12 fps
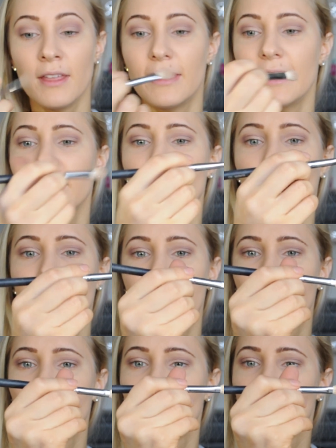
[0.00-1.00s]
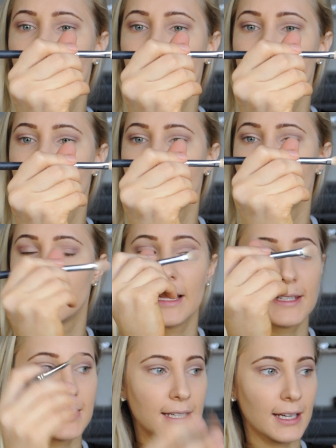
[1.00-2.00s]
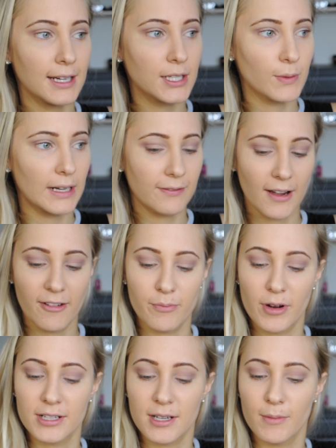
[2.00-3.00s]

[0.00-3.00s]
Then going in with the blending E25 brush,